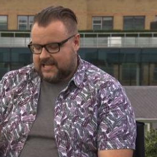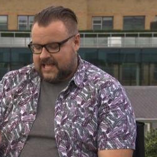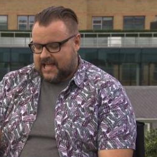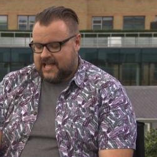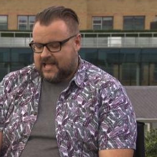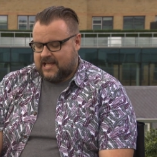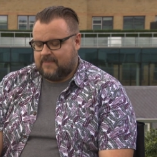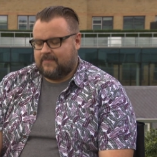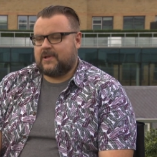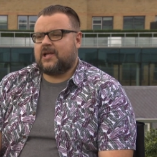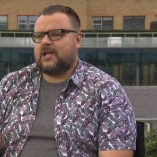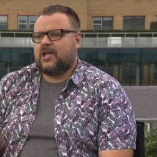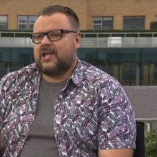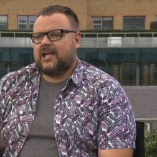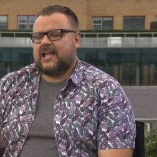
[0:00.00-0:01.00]
Um,
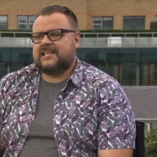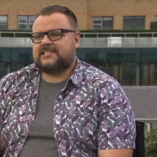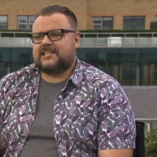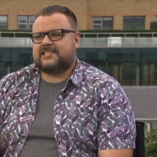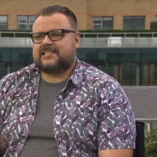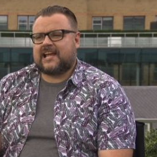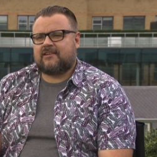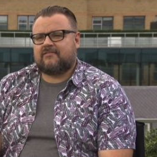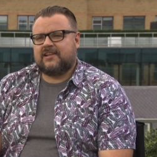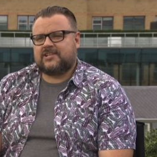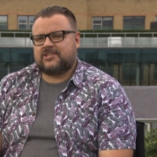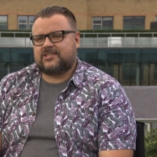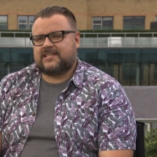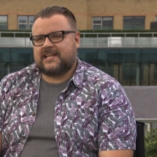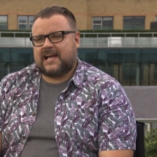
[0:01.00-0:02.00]
is it
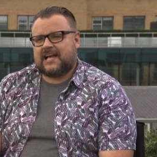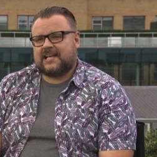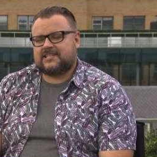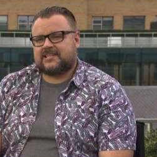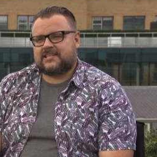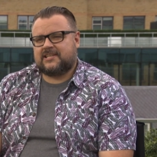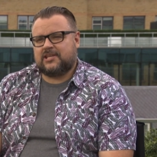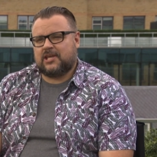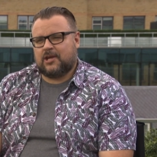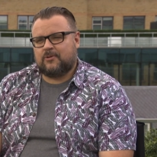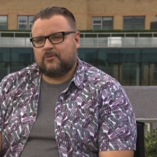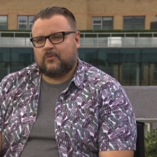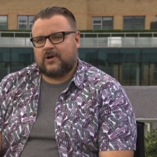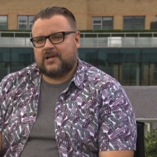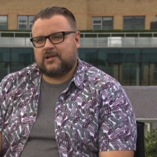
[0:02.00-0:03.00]
sacrilegious to ask
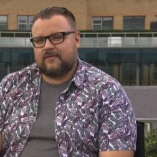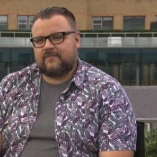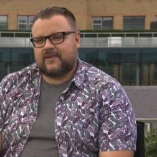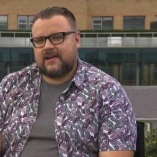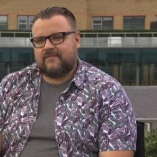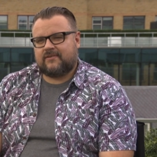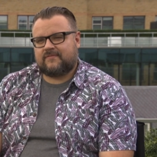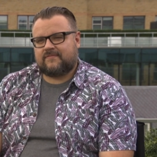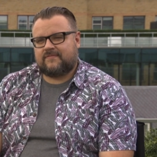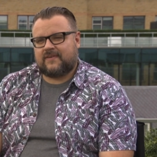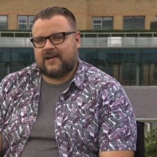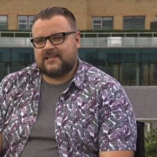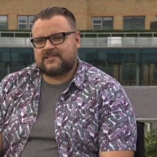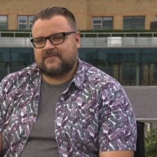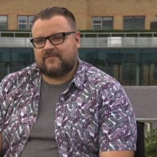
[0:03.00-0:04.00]
you what your favorite
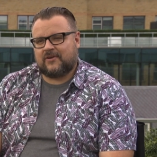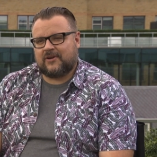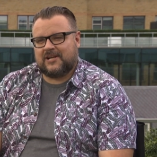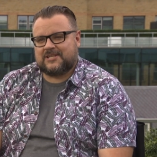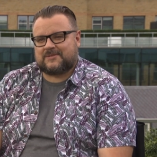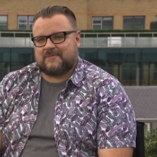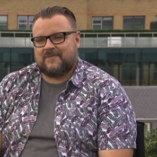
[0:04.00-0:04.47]
Fast and Furious